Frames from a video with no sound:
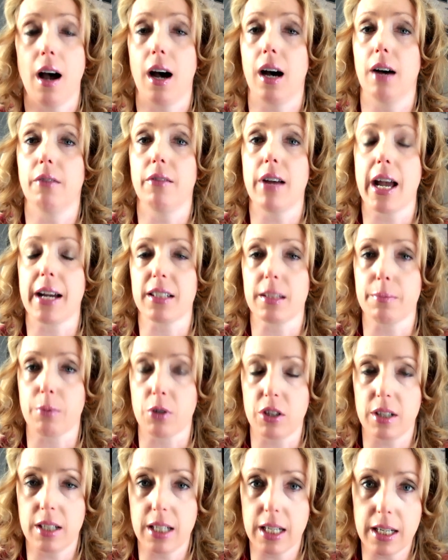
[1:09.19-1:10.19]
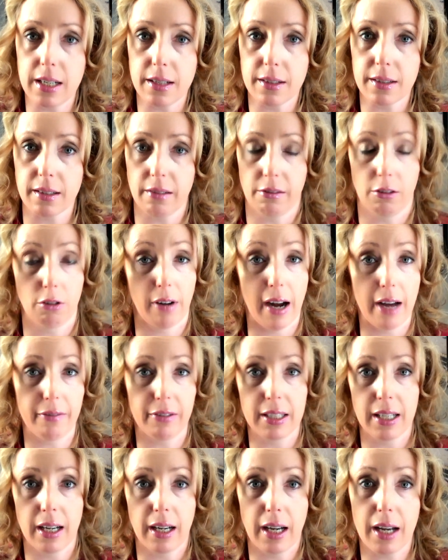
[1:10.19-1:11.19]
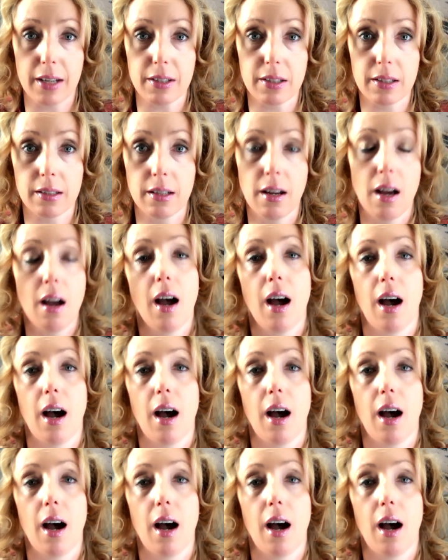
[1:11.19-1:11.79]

of expertise, of gravitas,